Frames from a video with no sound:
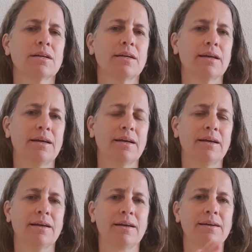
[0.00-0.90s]

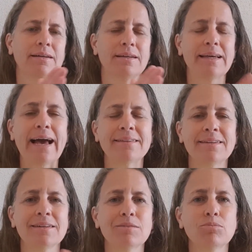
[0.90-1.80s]

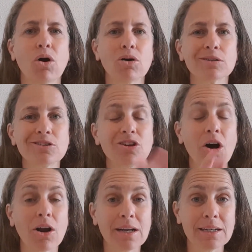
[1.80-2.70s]
getting more
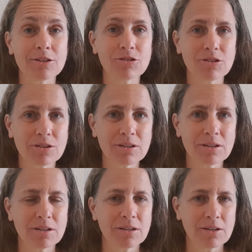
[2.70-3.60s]
knowledge
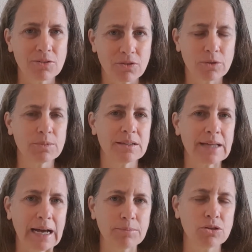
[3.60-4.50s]
from the
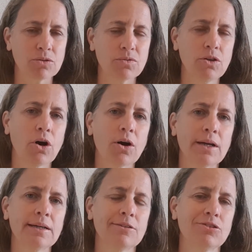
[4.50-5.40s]
types of
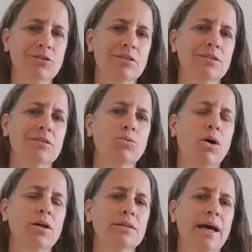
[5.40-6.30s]
knowledge that the
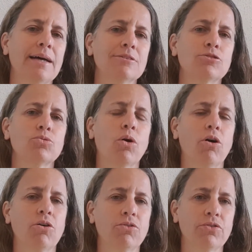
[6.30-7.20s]
world has to
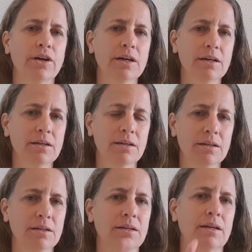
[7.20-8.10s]
offer.
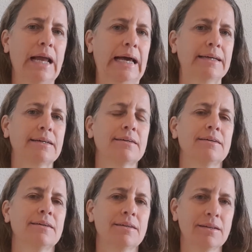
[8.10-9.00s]
Like,
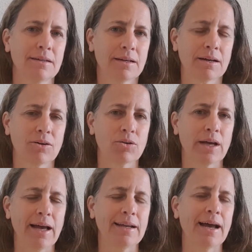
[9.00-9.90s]

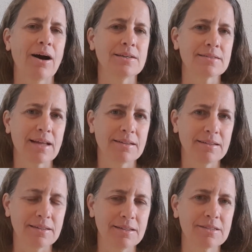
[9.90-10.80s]
okay, now I
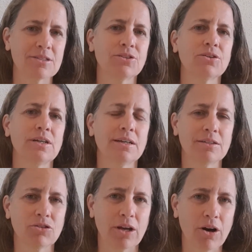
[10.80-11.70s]
studied history
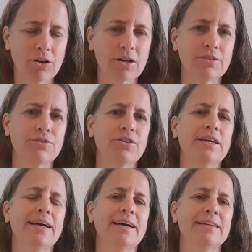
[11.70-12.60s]
and
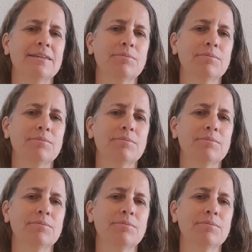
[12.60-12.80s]
geography and